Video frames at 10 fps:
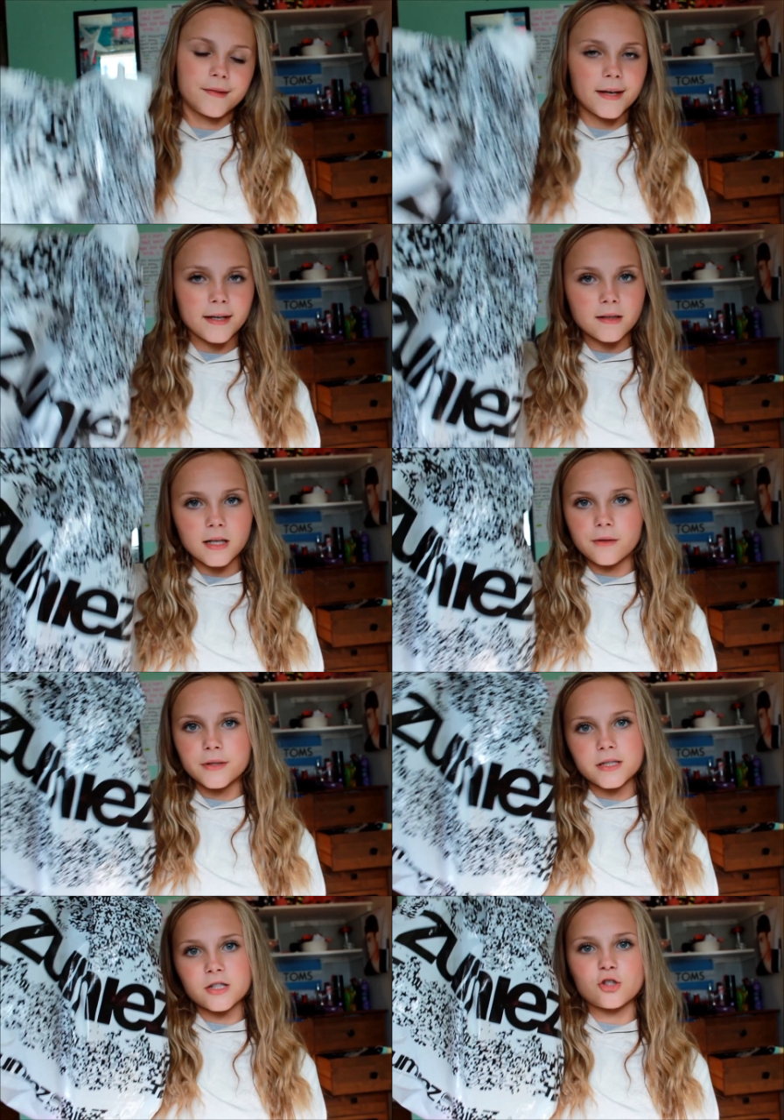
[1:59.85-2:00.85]
Then I
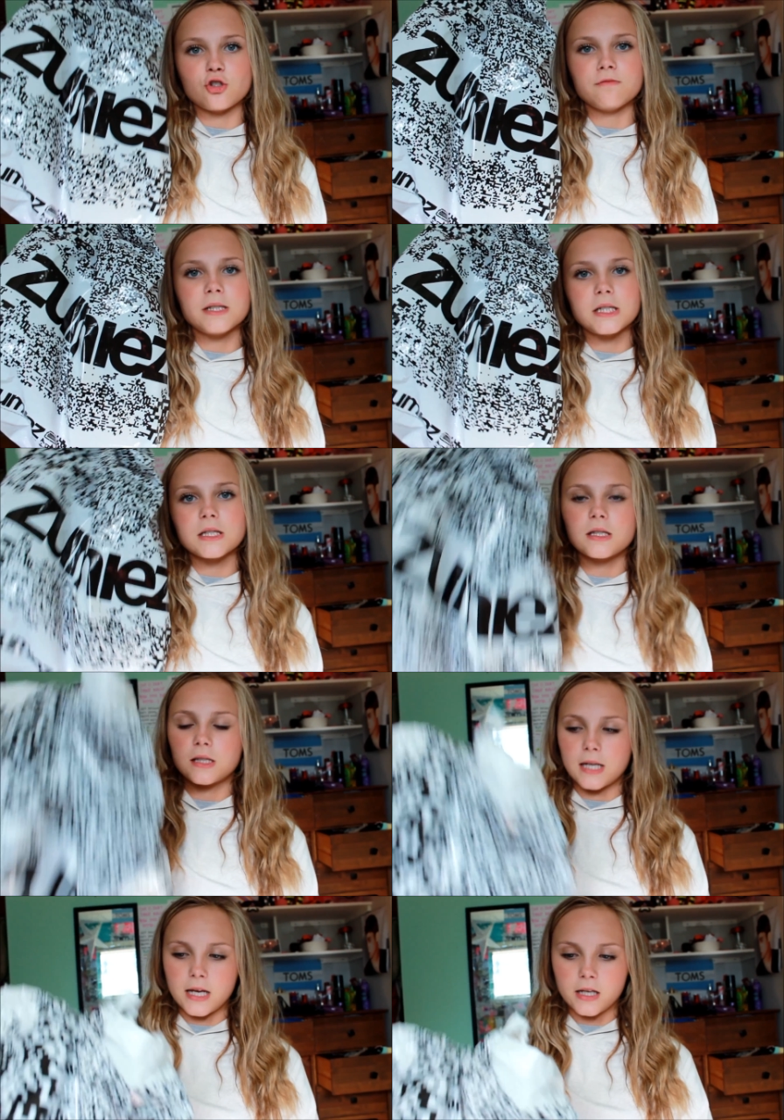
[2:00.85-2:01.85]
went to
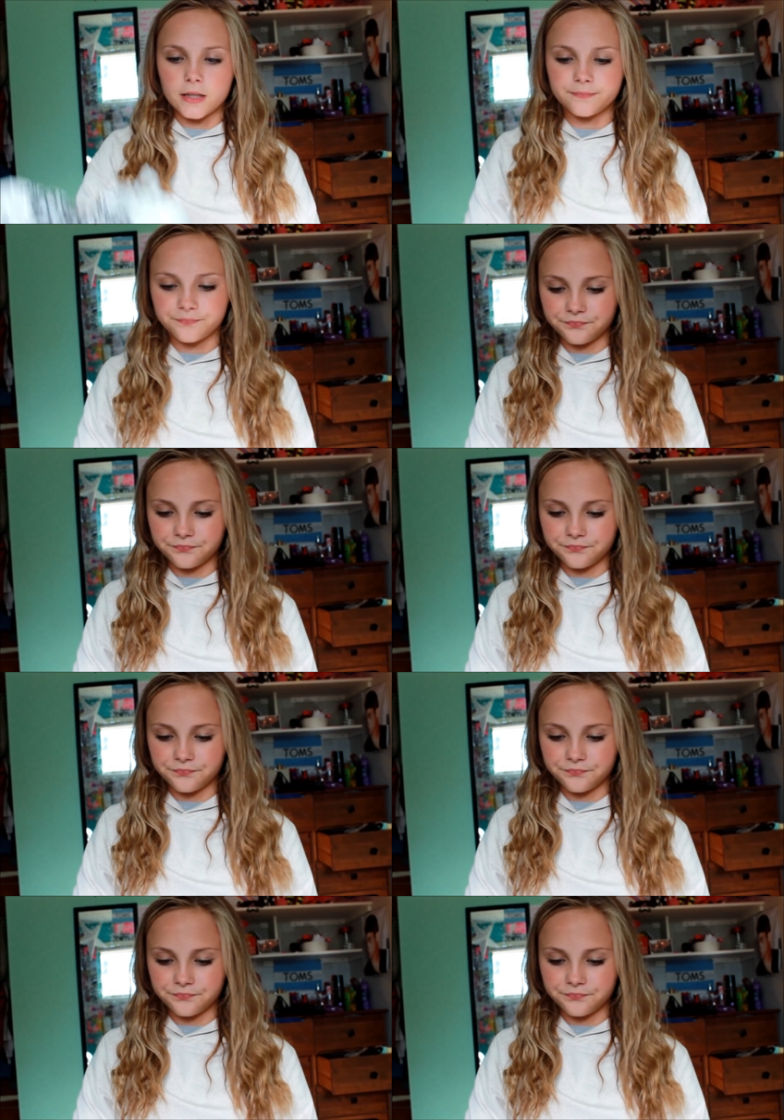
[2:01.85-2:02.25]
Zumiez, and